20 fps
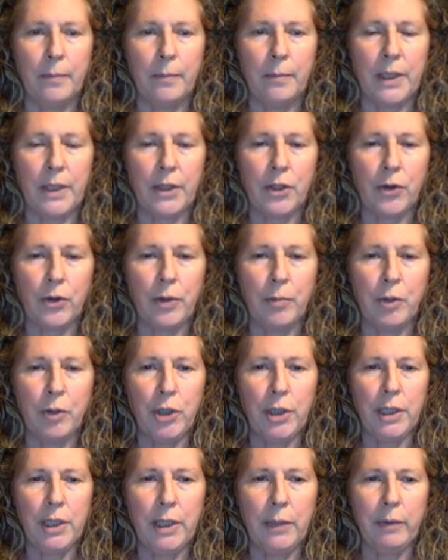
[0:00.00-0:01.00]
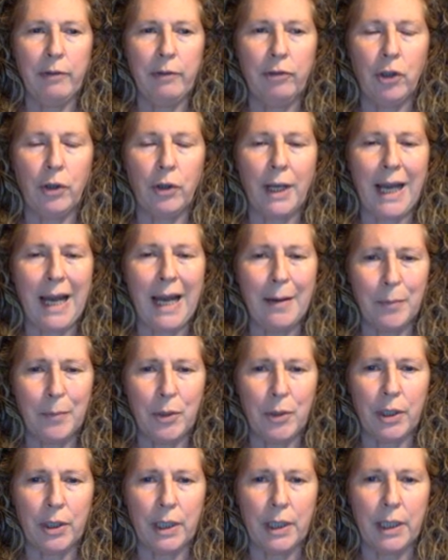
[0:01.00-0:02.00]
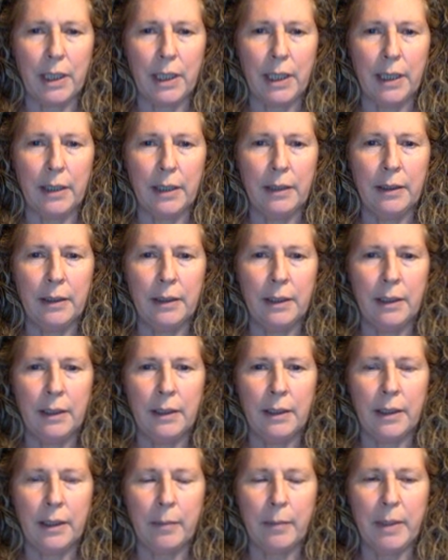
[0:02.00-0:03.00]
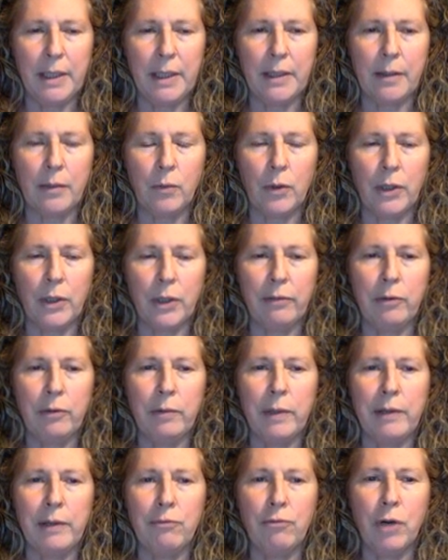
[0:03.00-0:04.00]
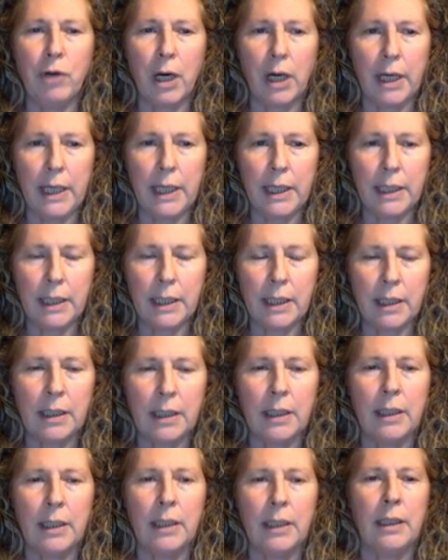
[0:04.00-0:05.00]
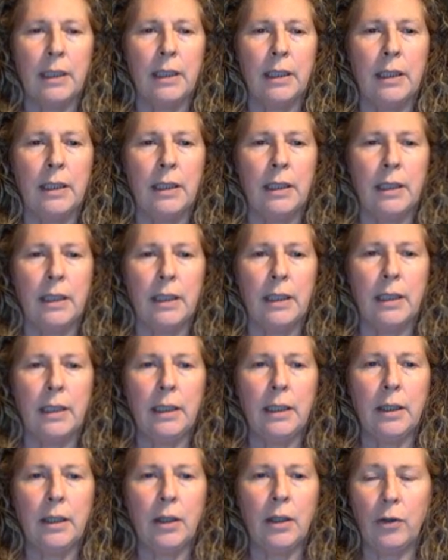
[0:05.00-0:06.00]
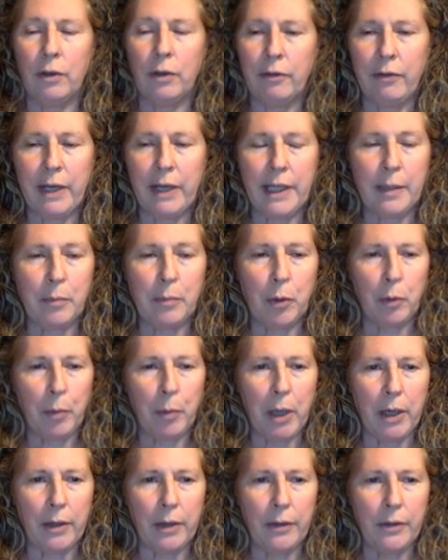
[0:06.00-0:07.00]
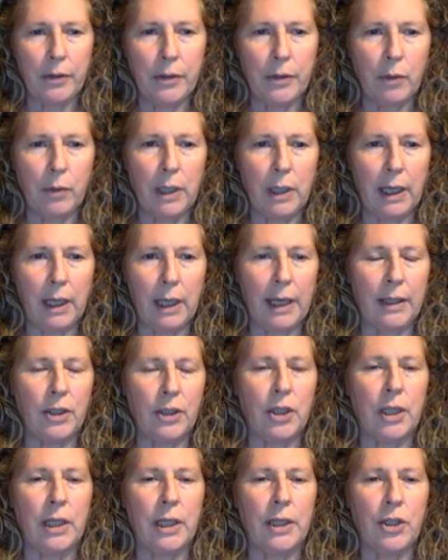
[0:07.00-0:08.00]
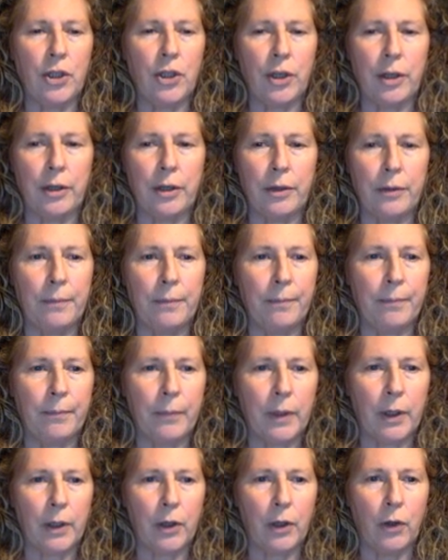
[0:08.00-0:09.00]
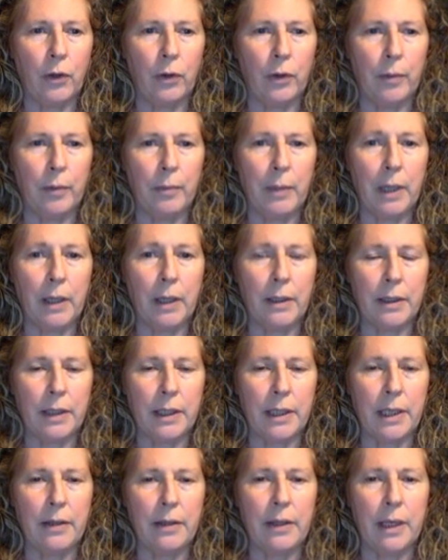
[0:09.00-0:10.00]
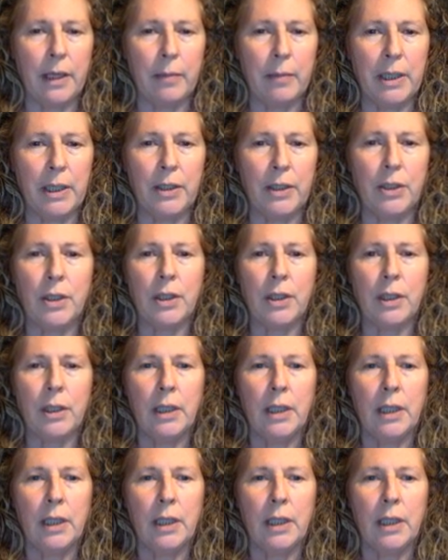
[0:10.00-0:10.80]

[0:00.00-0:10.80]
Description. Now we've got caption in here. That means that whatever we write on the Facebook post will actually show on underneath the image